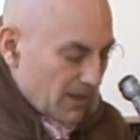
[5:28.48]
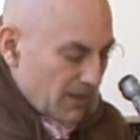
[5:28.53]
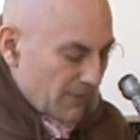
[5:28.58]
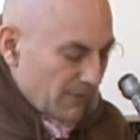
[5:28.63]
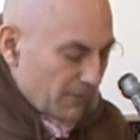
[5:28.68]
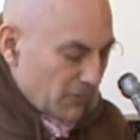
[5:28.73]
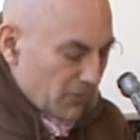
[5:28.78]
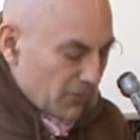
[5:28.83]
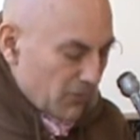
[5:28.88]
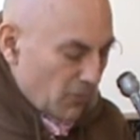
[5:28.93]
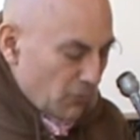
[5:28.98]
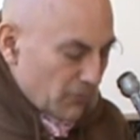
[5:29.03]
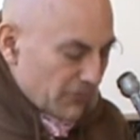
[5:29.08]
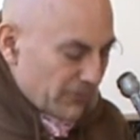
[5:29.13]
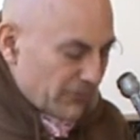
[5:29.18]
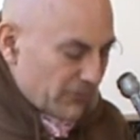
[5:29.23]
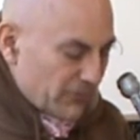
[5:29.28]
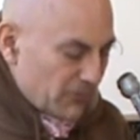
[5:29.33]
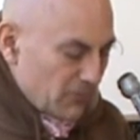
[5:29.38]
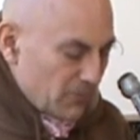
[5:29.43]
For
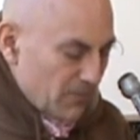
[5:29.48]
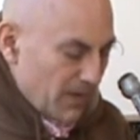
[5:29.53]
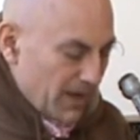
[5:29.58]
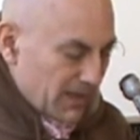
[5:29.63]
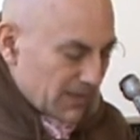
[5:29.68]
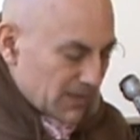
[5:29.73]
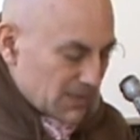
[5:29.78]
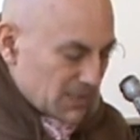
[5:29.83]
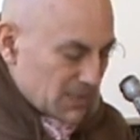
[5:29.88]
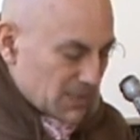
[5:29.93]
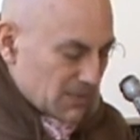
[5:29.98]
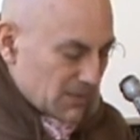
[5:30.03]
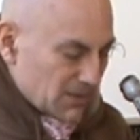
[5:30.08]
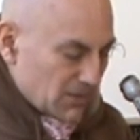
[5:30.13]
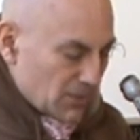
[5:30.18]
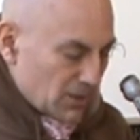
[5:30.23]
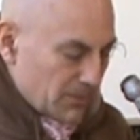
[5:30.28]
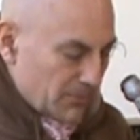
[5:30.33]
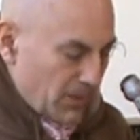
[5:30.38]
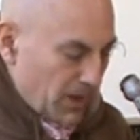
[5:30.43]
those 2 months,
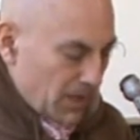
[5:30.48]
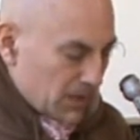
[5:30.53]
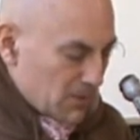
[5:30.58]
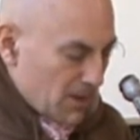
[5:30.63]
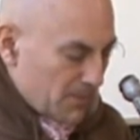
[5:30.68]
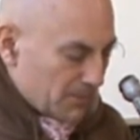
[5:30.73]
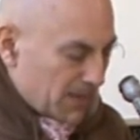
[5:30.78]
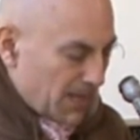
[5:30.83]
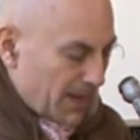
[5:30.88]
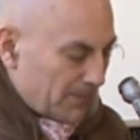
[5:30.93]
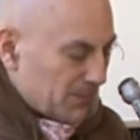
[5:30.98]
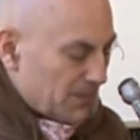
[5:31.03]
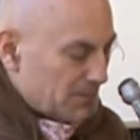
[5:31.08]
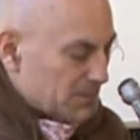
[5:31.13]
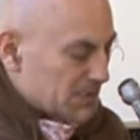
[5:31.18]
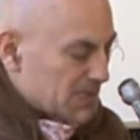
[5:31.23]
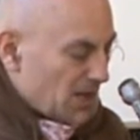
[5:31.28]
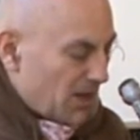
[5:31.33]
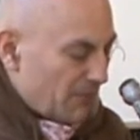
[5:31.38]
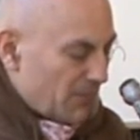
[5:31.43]
Lord Balaram kept
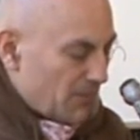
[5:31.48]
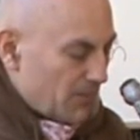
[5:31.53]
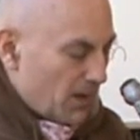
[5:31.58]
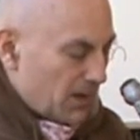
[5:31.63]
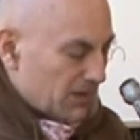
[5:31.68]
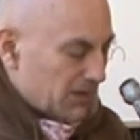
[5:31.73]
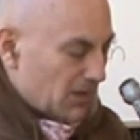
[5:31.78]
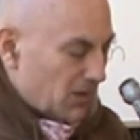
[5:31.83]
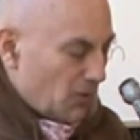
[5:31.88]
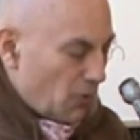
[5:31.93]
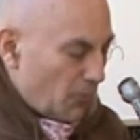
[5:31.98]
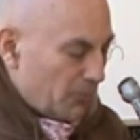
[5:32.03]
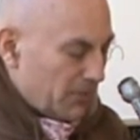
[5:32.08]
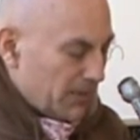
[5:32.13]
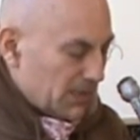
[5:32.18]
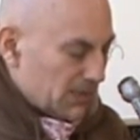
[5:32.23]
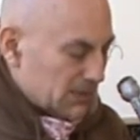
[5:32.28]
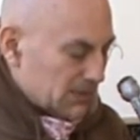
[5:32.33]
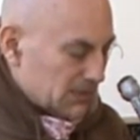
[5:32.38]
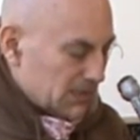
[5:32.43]
himself among the
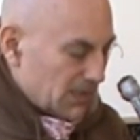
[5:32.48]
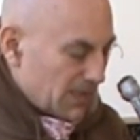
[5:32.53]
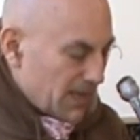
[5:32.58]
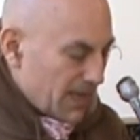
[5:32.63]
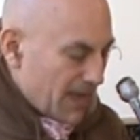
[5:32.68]
gopis,